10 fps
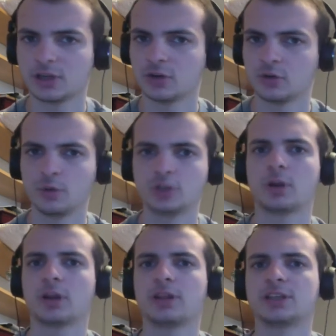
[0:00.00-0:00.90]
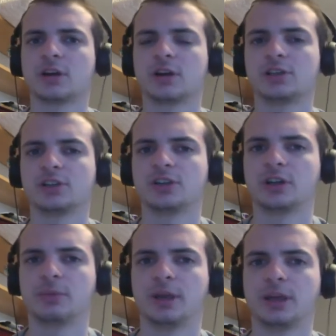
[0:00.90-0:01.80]
Which one of these cards are you
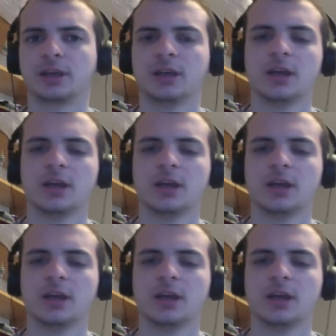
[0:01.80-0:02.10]
going to pick?